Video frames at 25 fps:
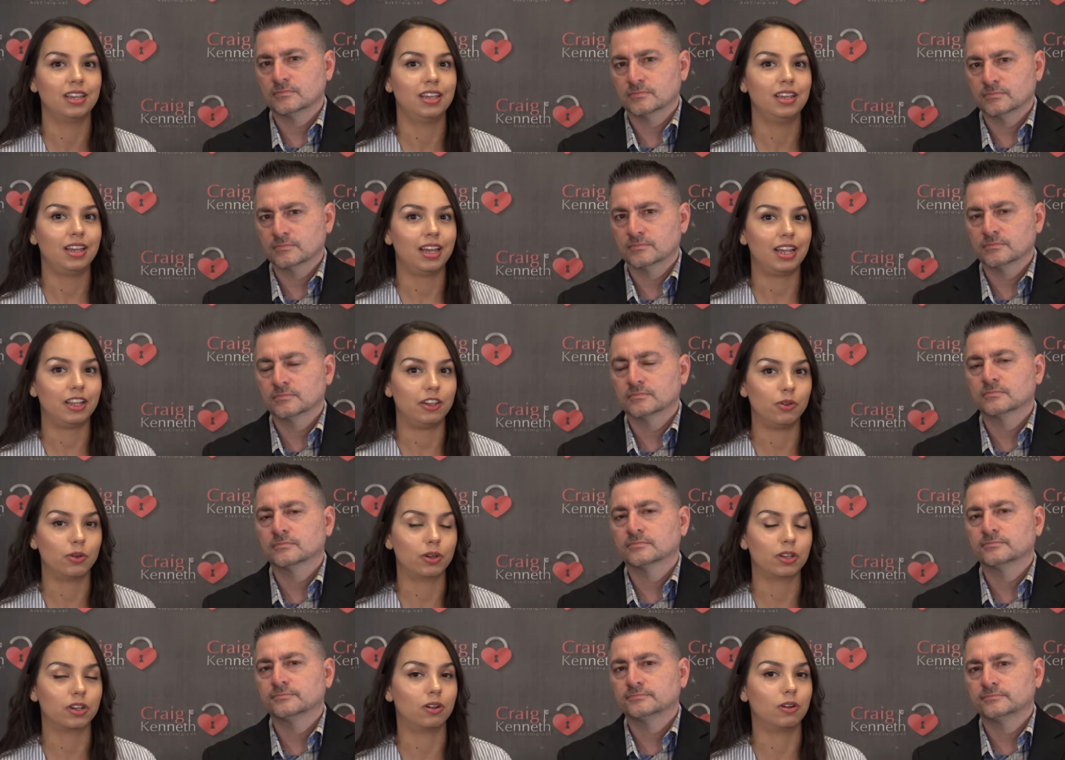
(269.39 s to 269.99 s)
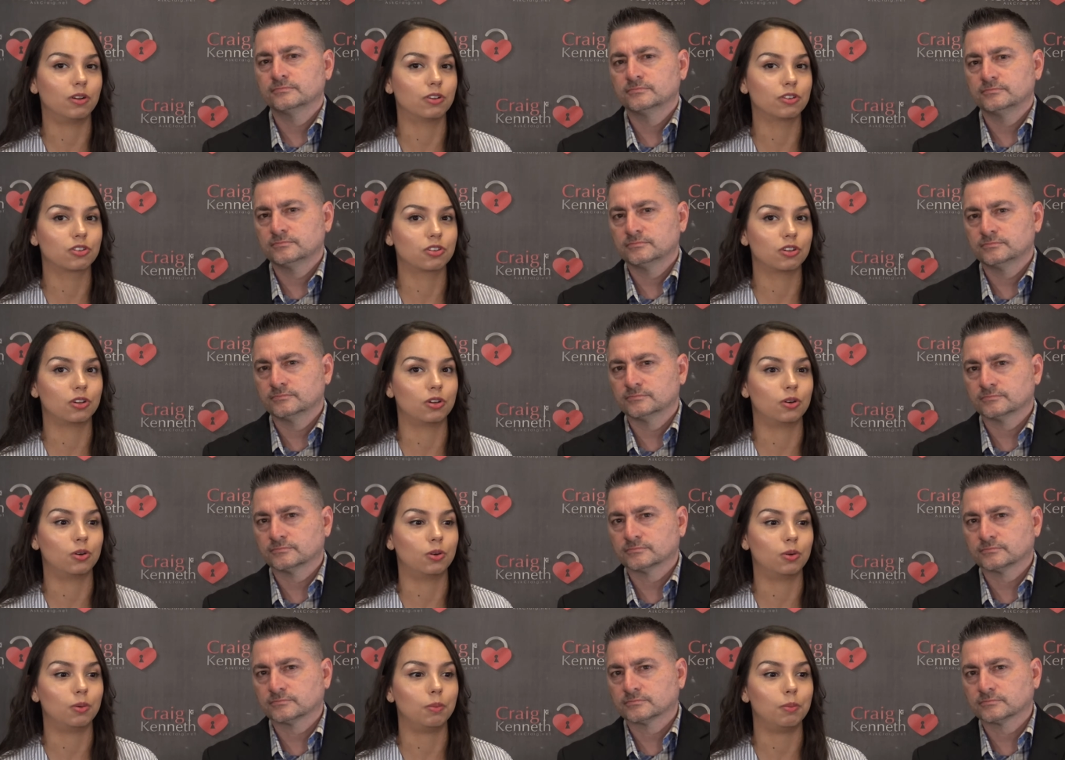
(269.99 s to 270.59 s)
Speaker 1: and you can
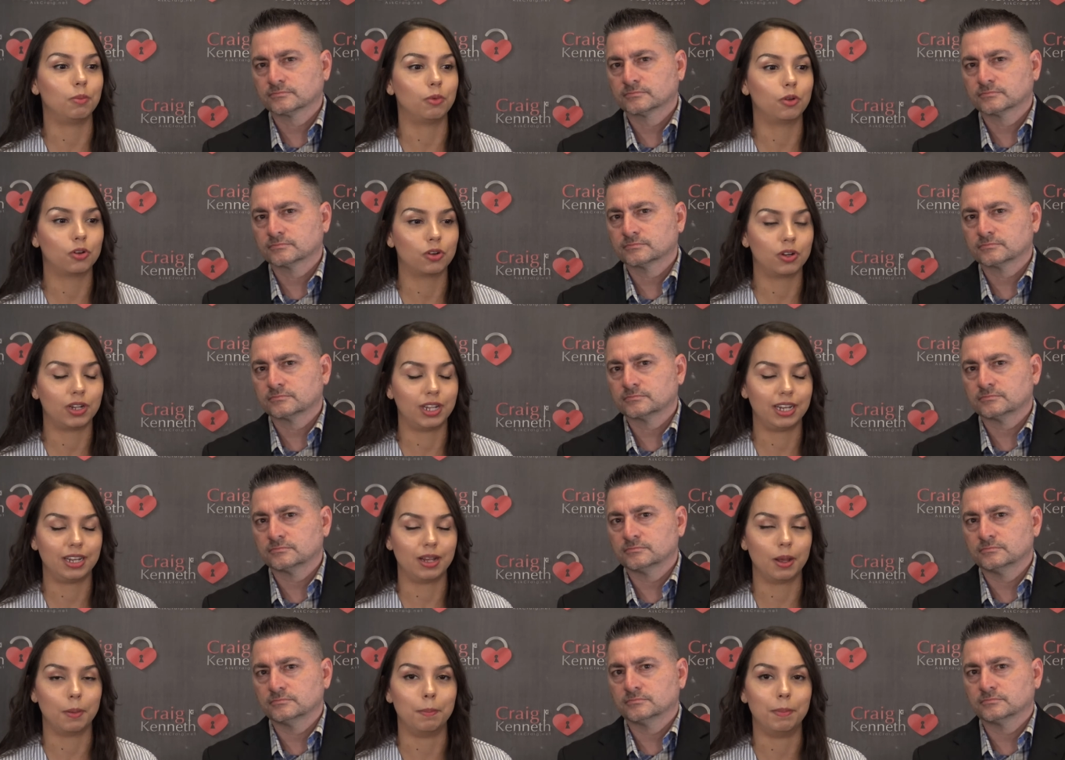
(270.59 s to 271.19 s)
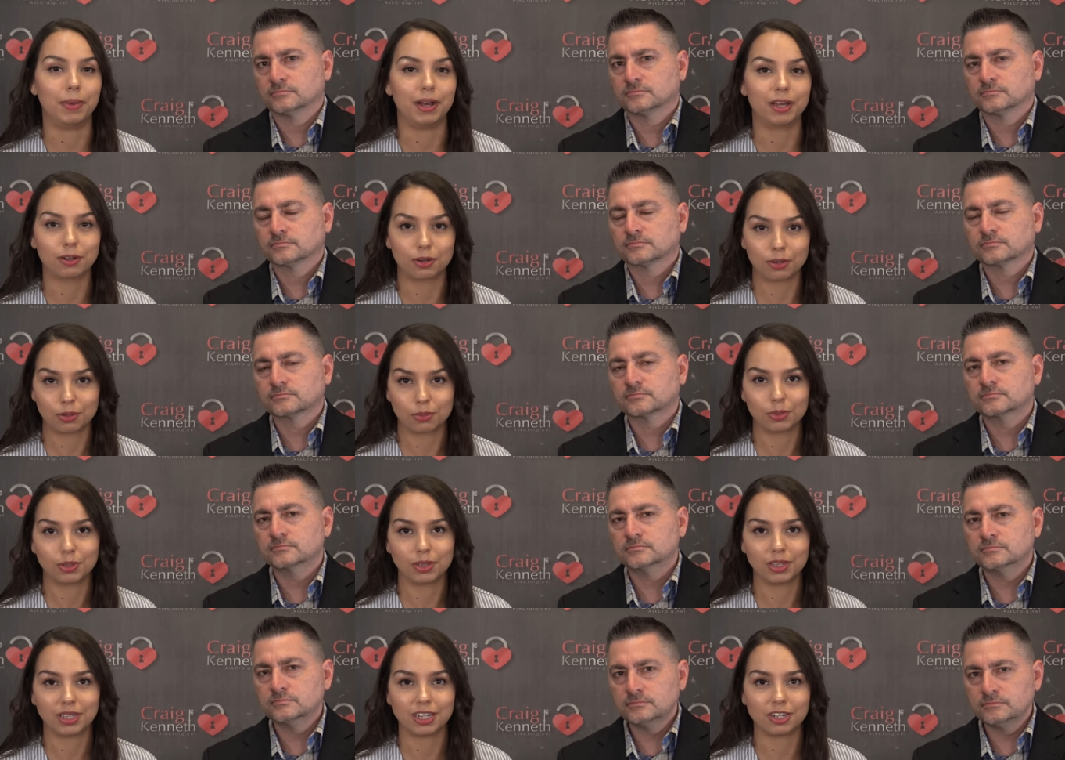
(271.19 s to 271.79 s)
also create a better
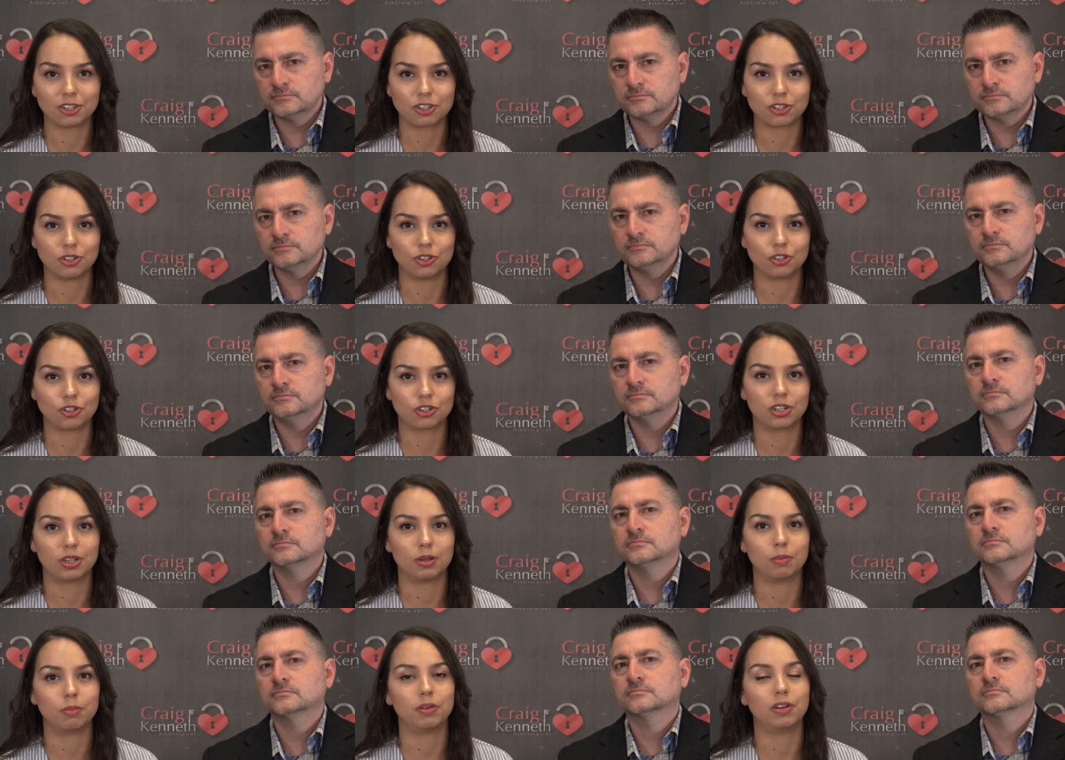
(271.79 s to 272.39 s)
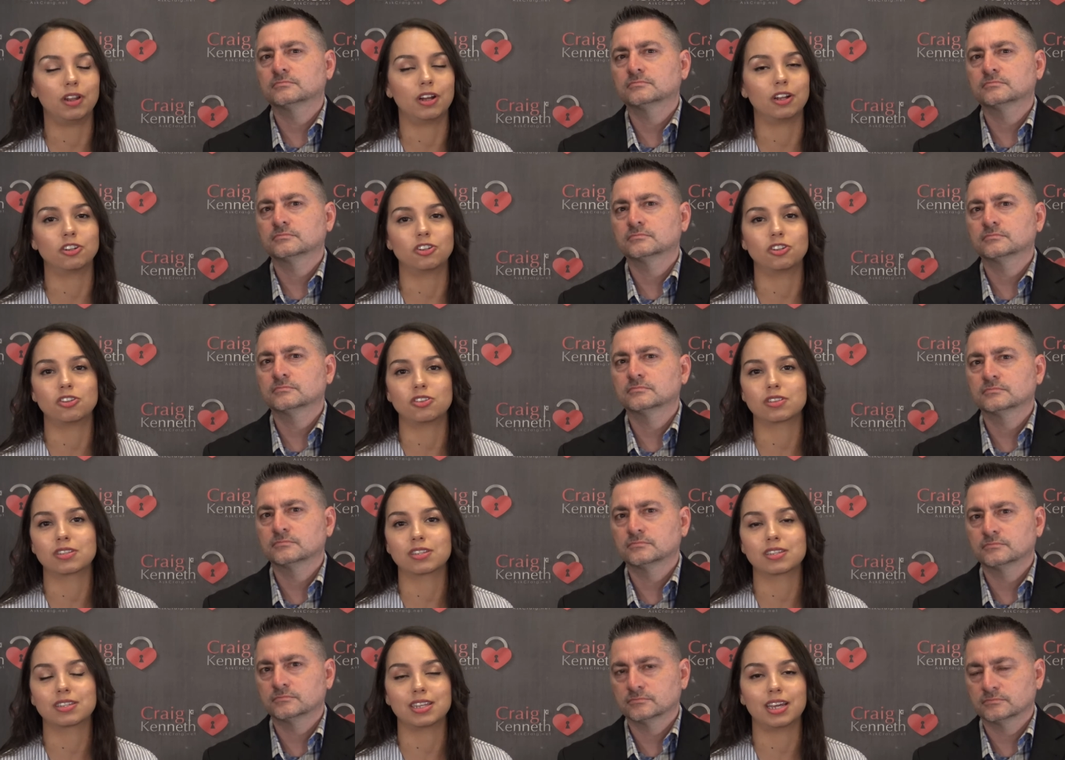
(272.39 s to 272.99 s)
relationship, not
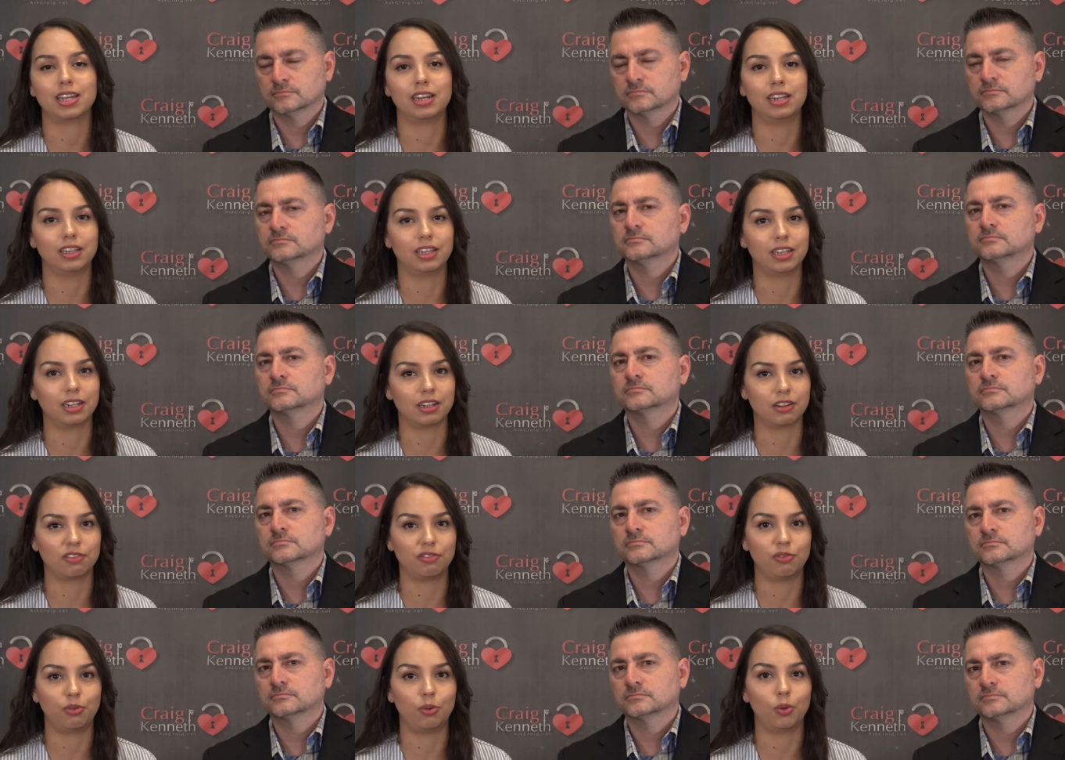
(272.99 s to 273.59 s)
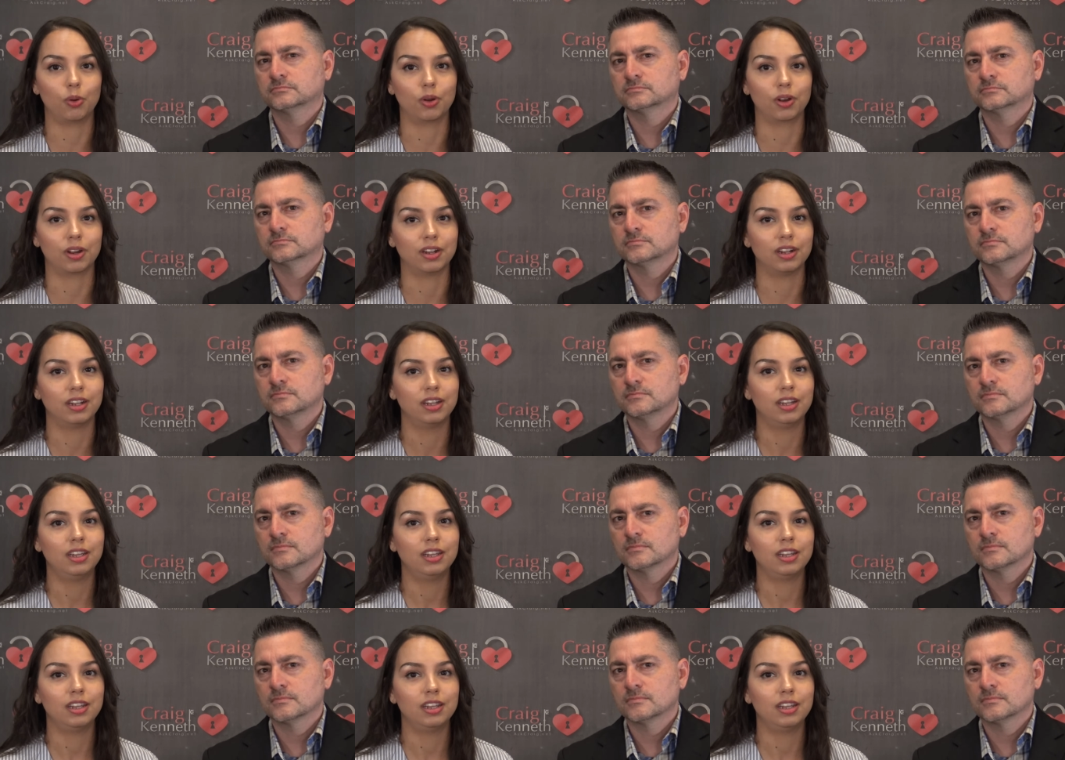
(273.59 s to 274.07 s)
just settling for,